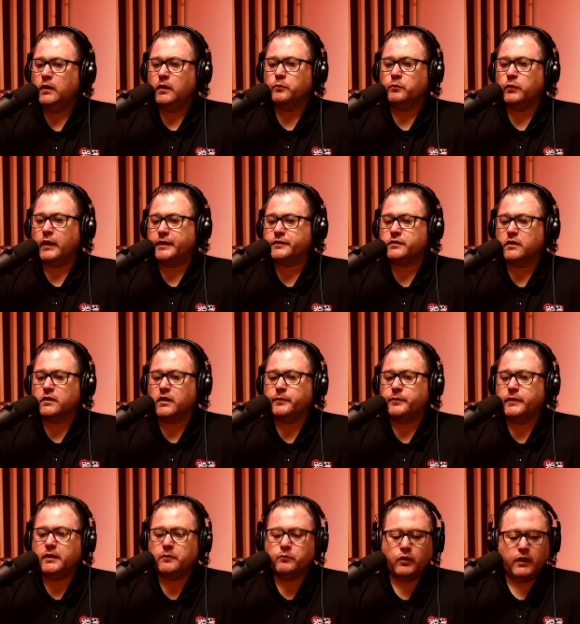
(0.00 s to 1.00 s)
blaster
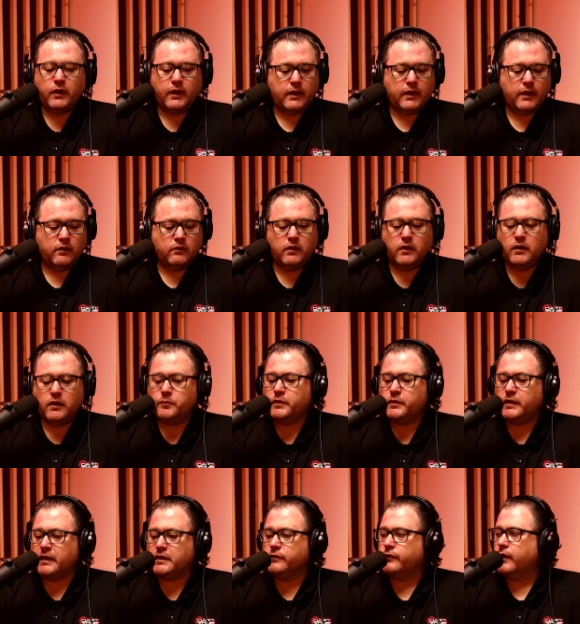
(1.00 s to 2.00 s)
company bringing out
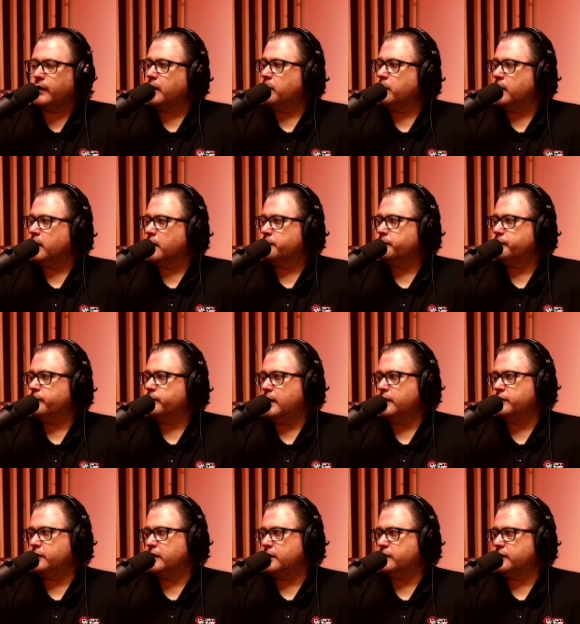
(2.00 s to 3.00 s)
protective eyewear
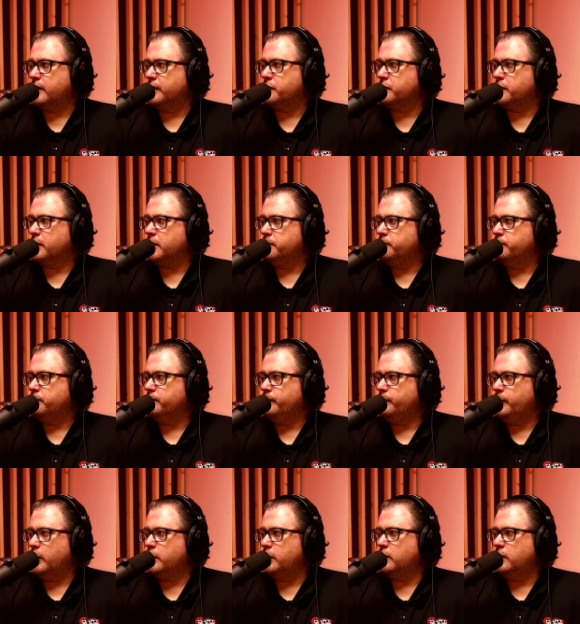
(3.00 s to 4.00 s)
as an accessory.
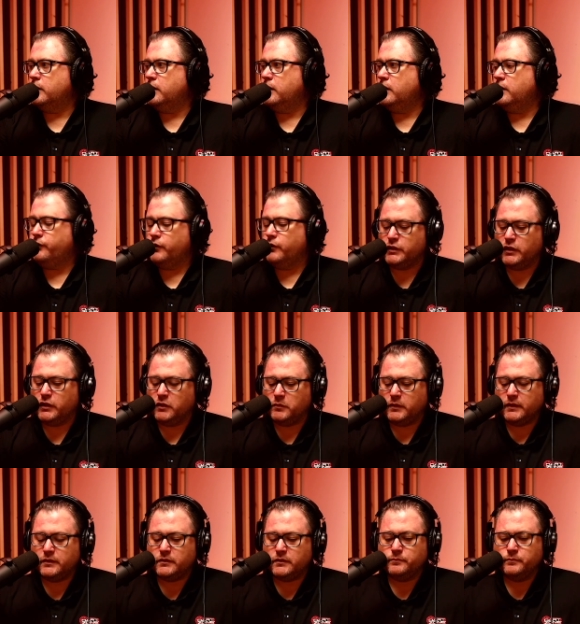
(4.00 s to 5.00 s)
For gel
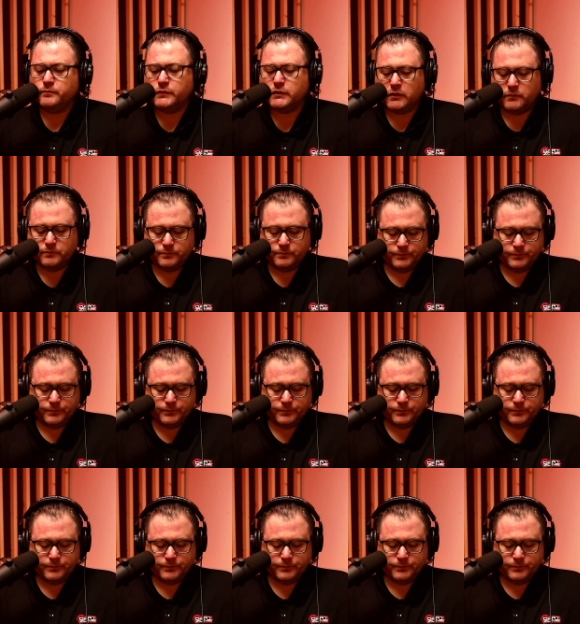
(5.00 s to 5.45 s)
bleeds. So